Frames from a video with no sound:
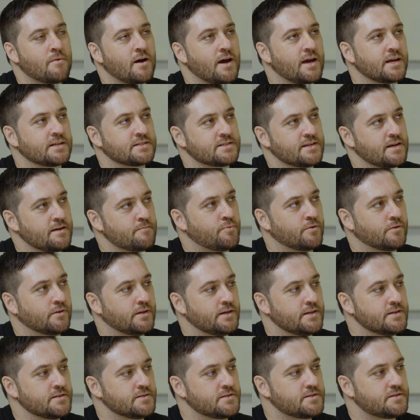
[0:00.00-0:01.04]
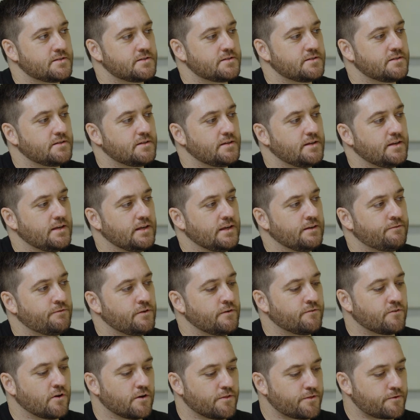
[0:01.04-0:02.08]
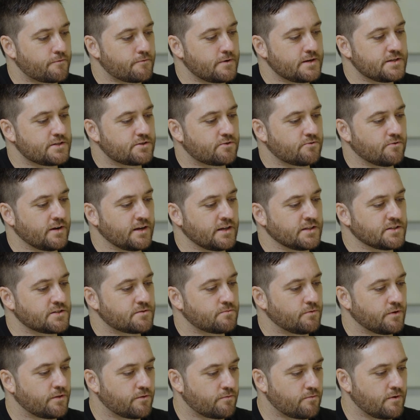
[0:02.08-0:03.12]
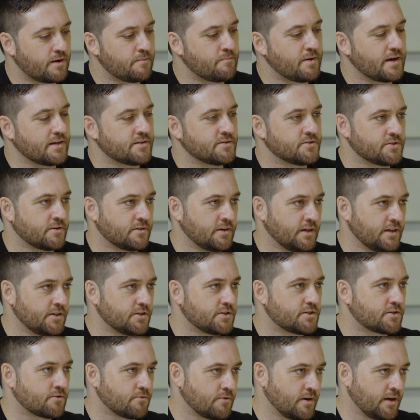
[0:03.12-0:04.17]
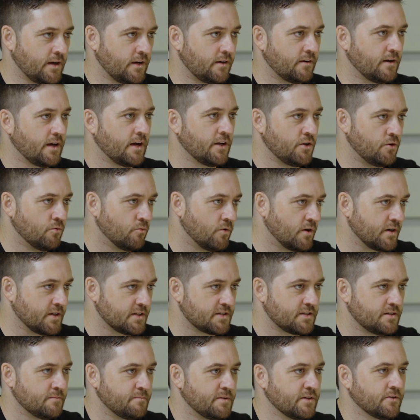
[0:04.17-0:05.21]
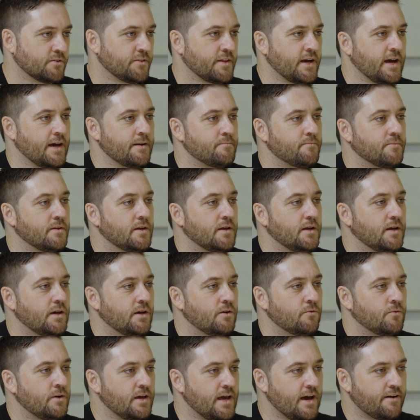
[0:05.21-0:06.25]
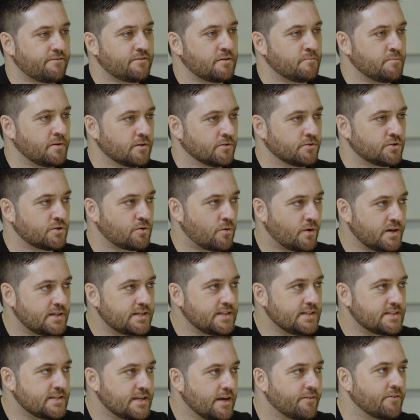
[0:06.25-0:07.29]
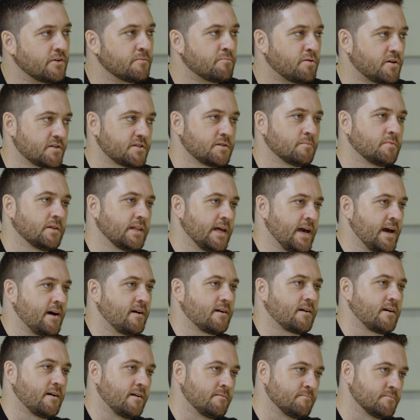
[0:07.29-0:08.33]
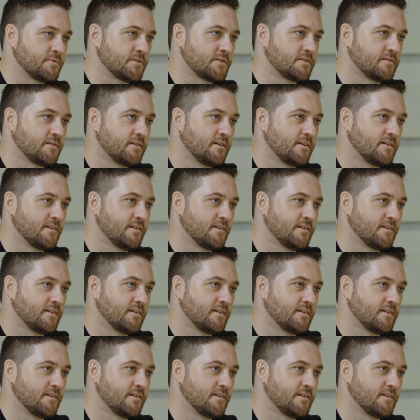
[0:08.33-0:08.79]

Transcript: My example is, if you've got 3 screens with 3 buttons on each screen and you want us to build that, we have to build 27 possible outcomes.